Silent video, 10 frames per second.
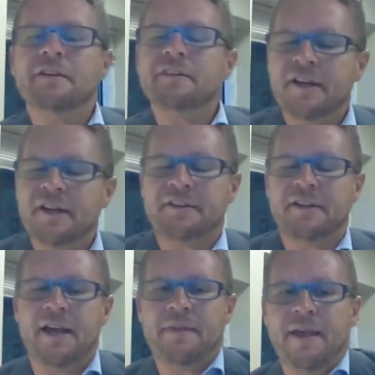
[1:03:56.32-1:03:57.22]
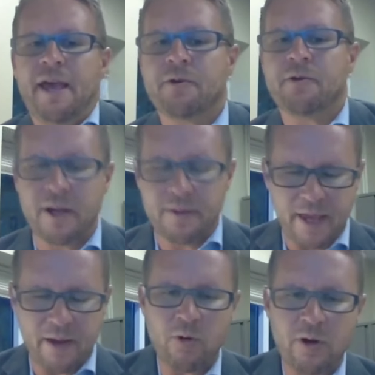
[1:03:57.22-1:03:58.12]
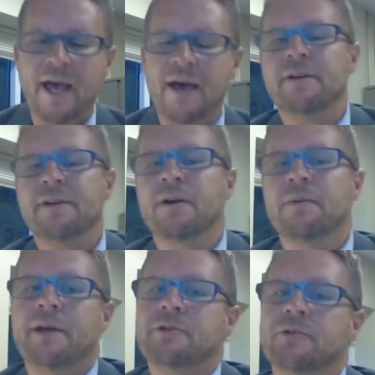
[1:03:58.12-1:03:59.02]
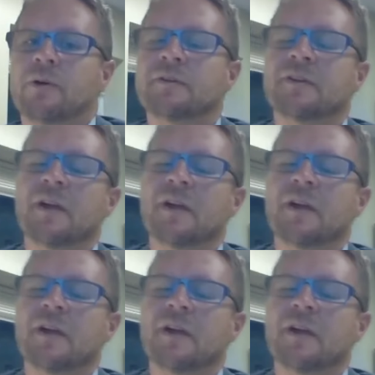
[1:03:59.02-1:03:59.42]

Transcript: the sixth and the eighth grade, they would have different mentors.